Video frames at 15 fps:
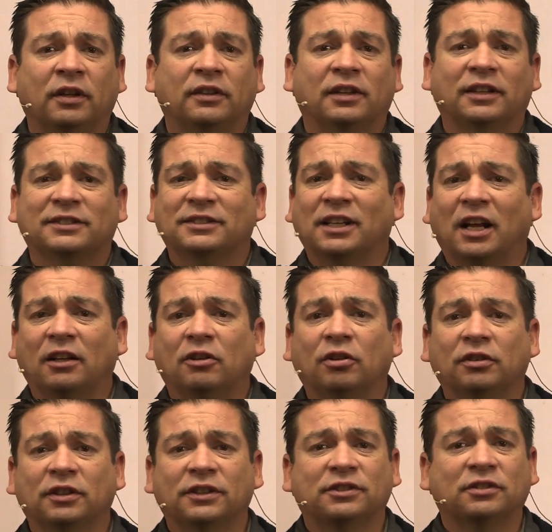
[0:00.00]
does not
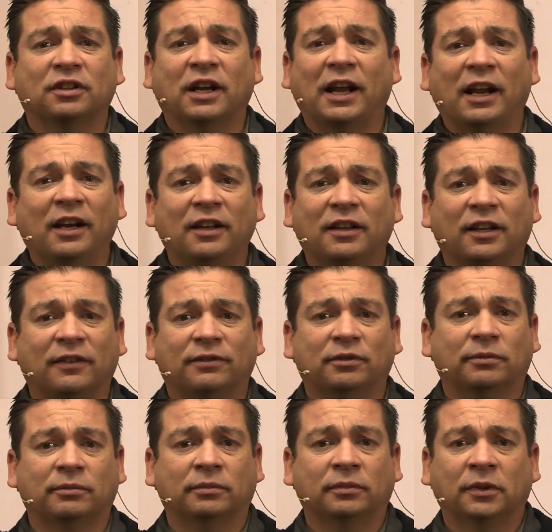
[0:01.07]
condition anything
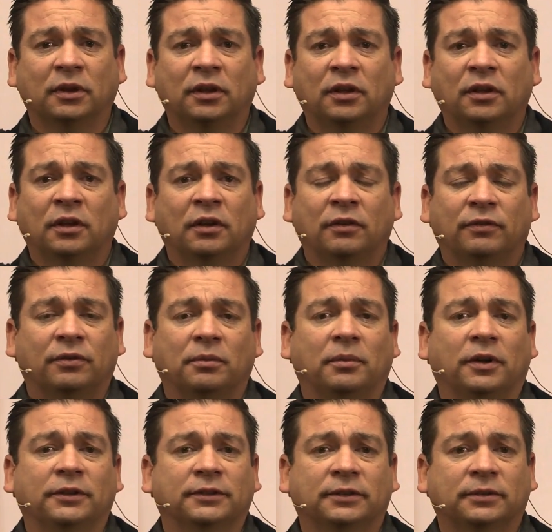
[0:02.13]
from, from
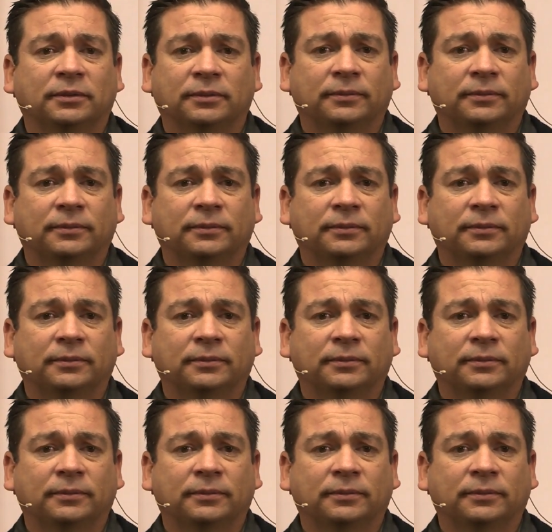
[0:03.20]
us.